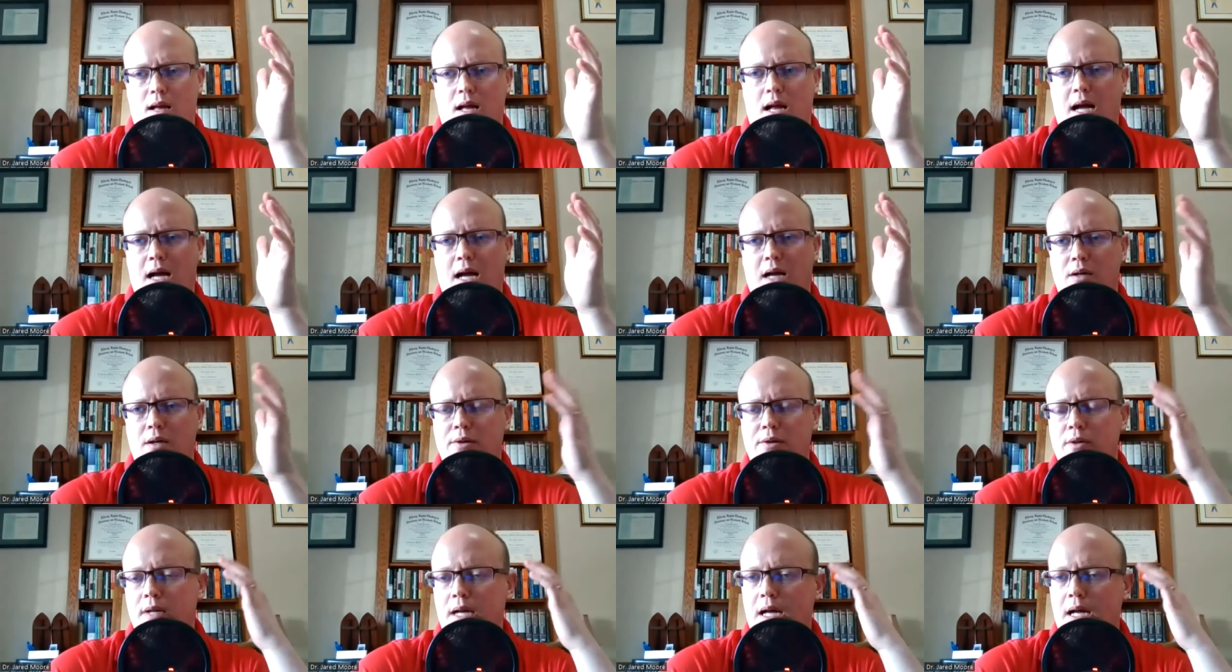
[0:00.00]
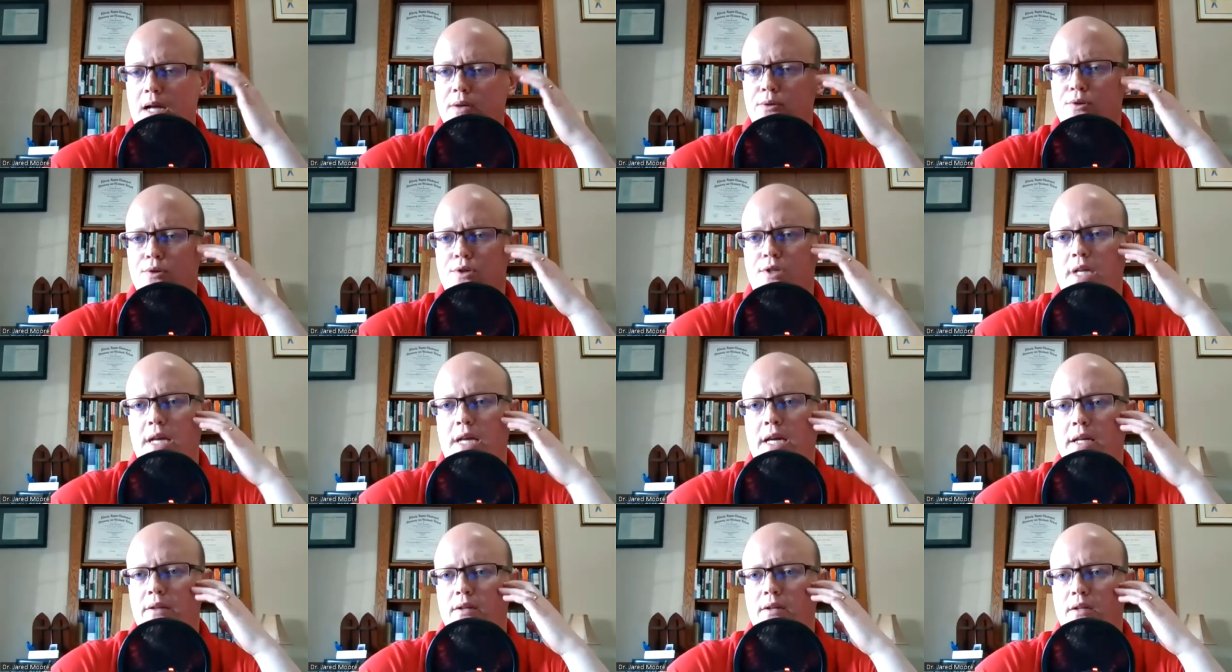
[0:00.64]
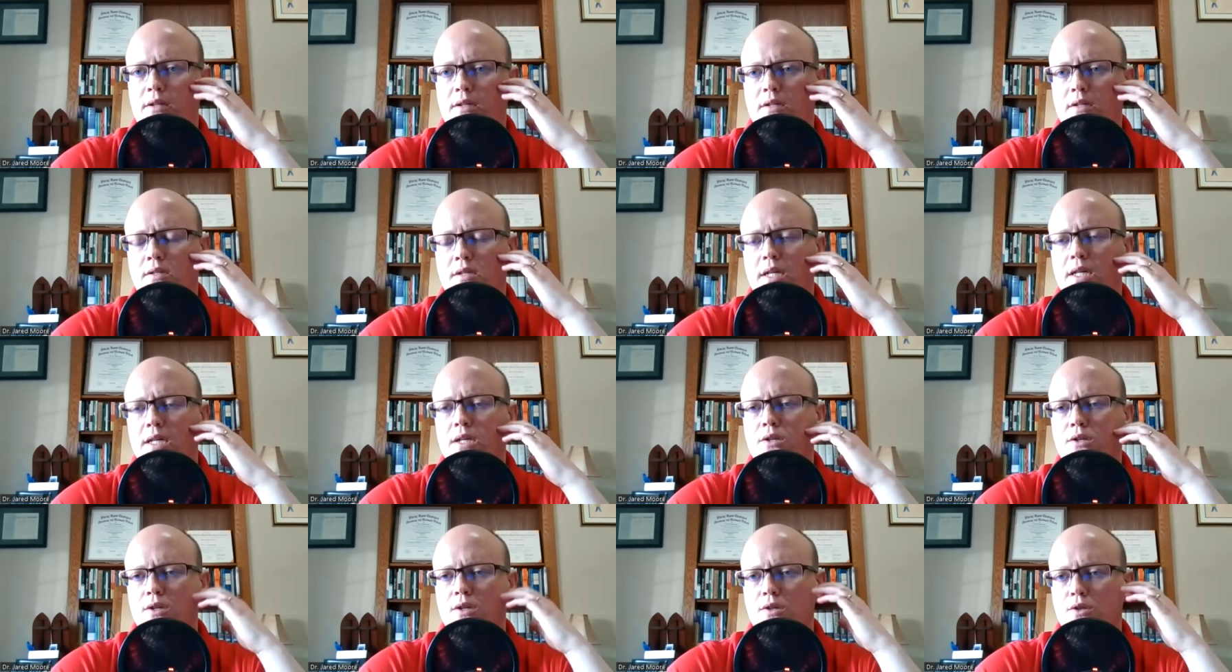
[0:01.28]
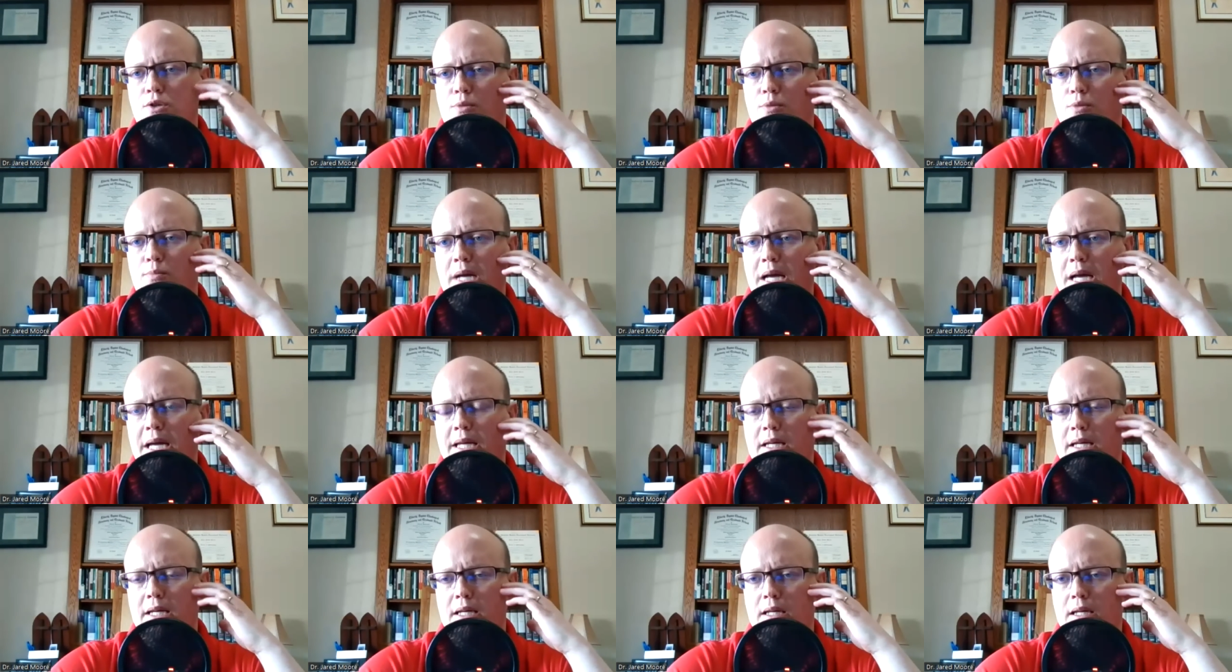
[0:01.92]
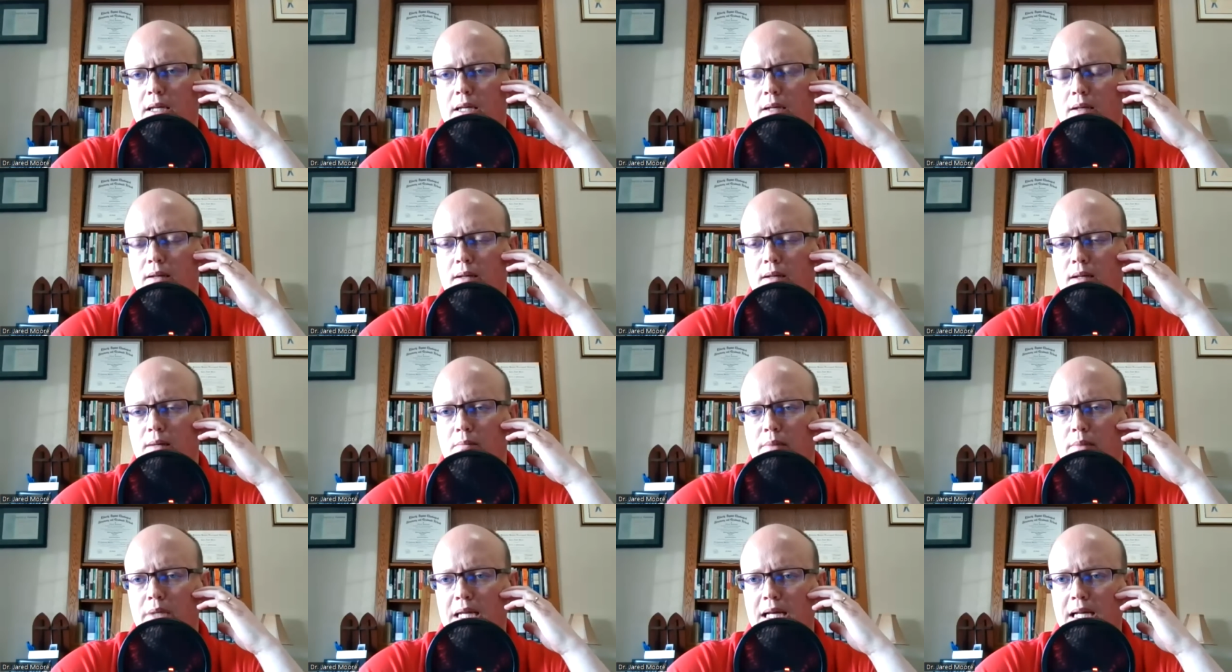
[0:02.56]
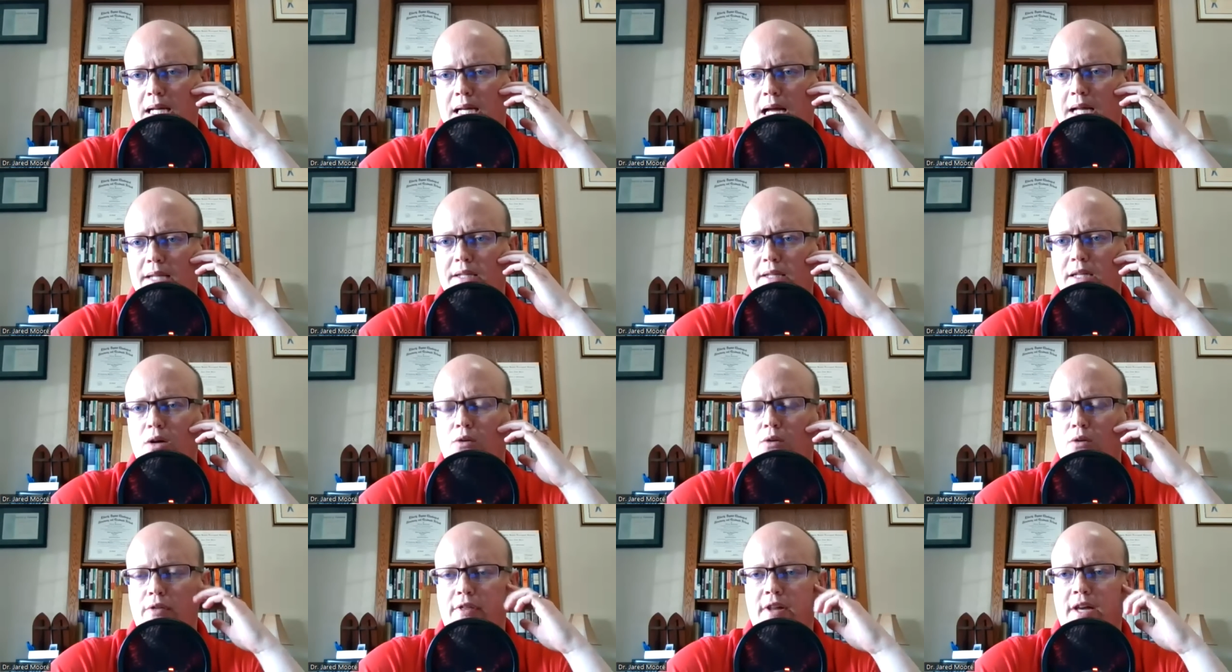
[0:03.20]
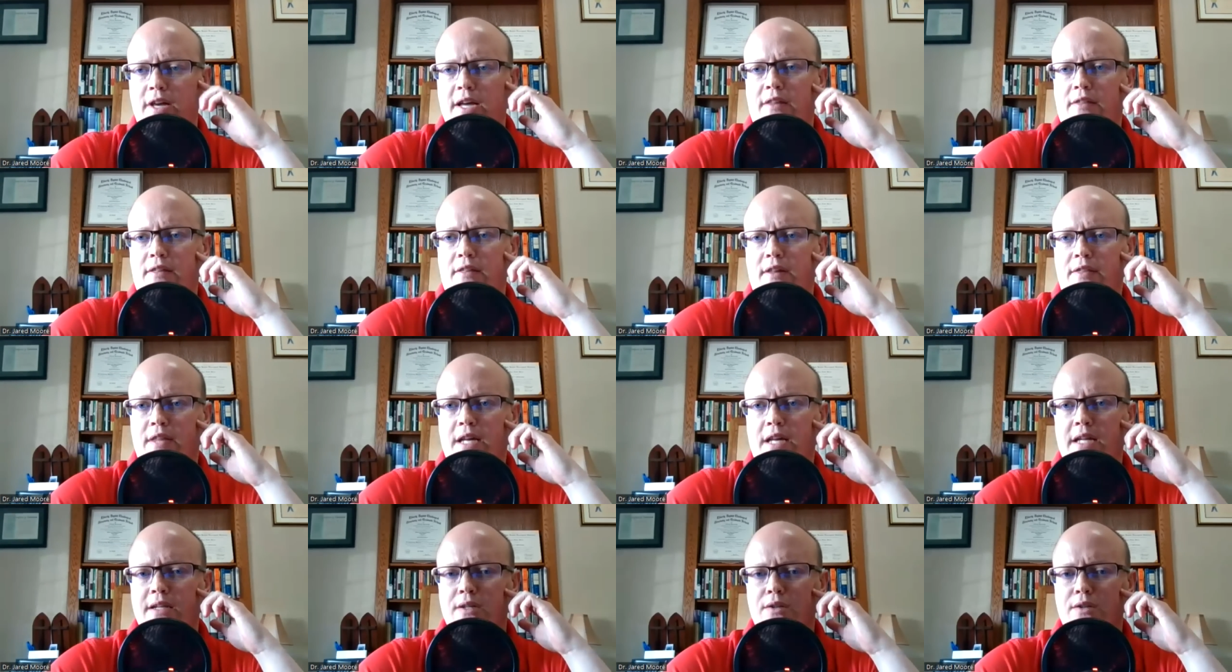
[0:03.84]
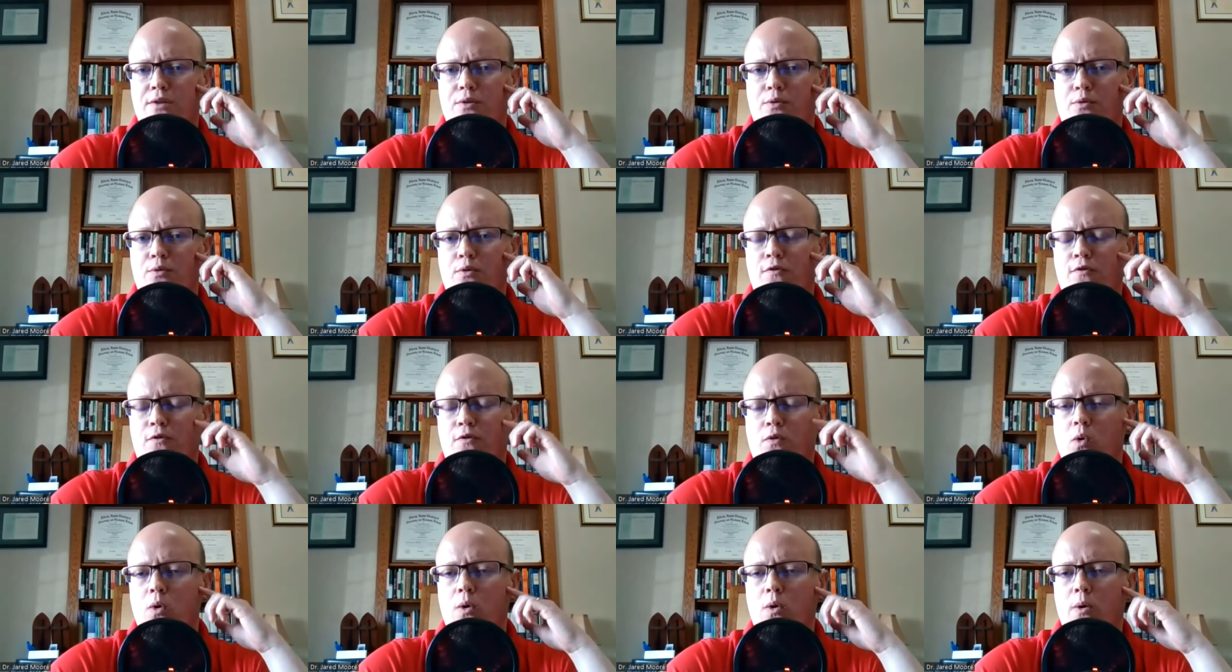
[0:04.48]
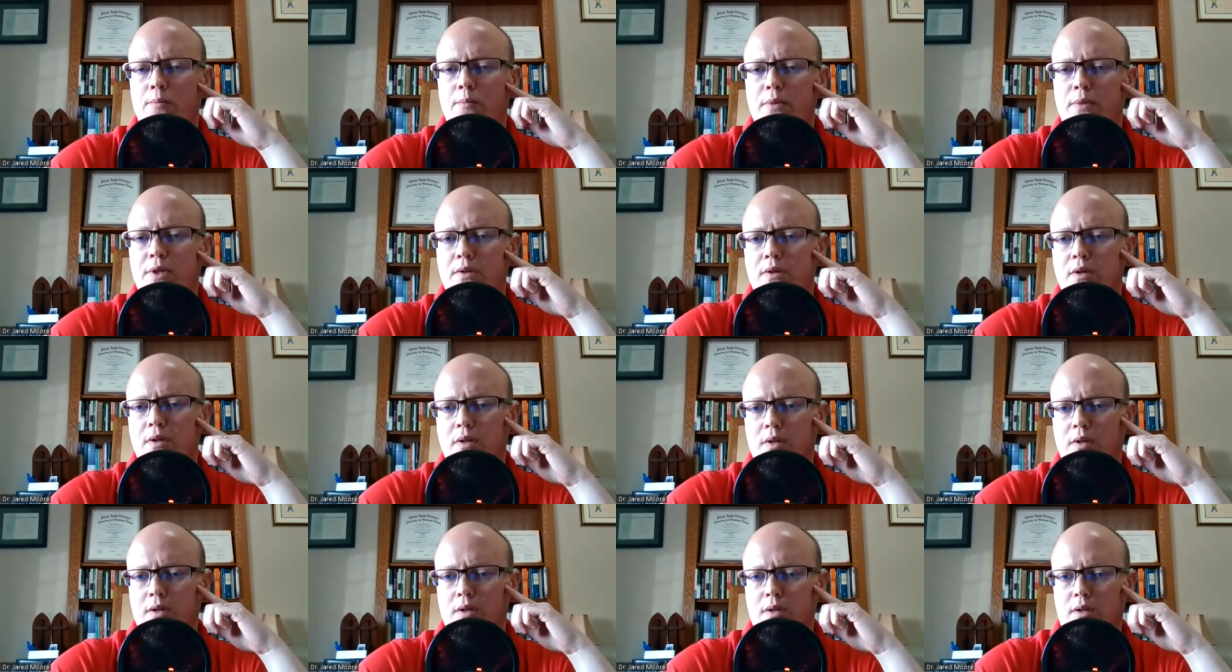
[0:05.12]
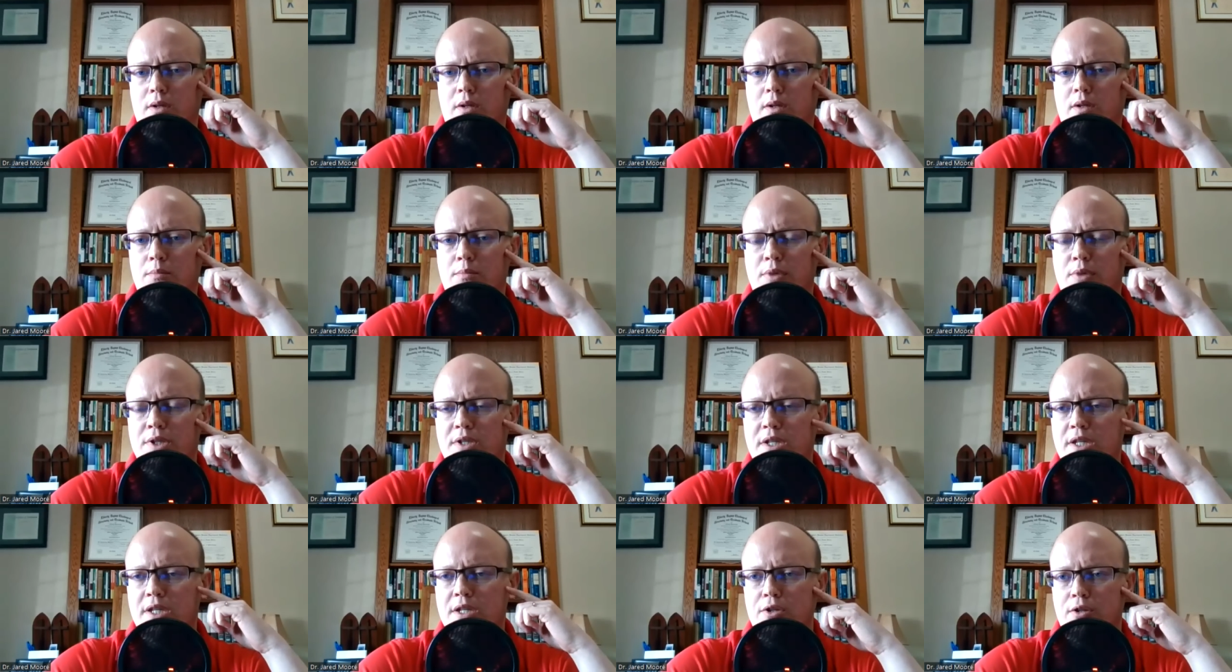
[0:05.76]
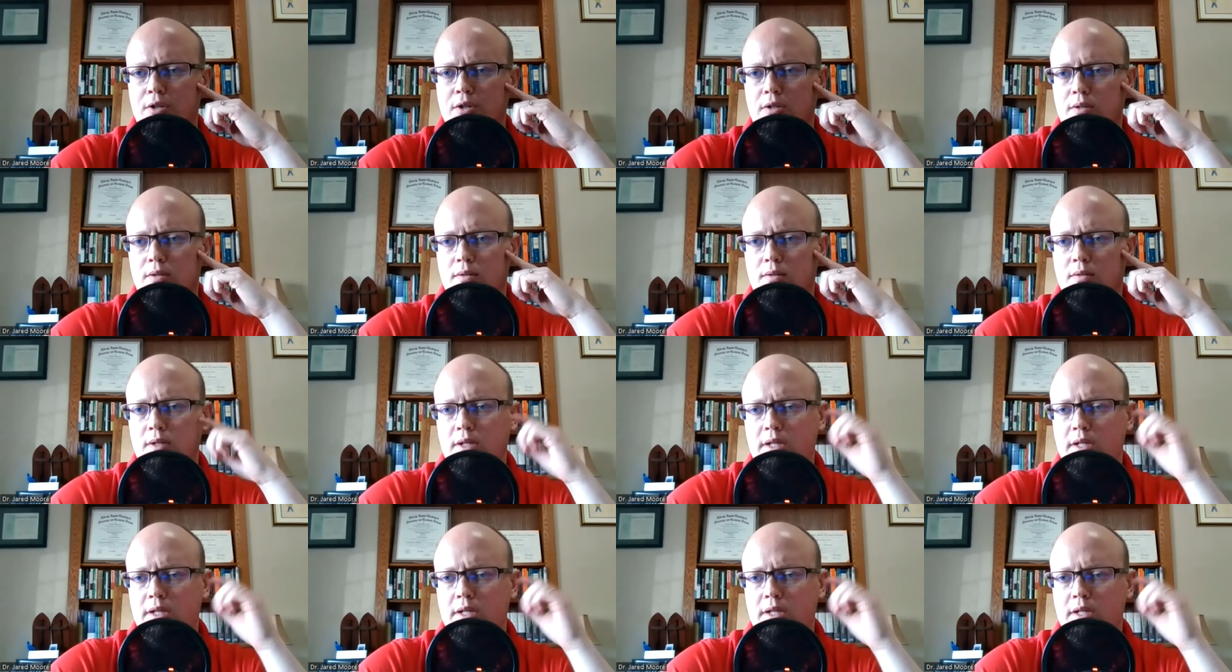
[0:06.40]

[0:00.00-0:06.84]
I, under, I understand the distinctions you're making, but I, I don't think that that is the reformed position.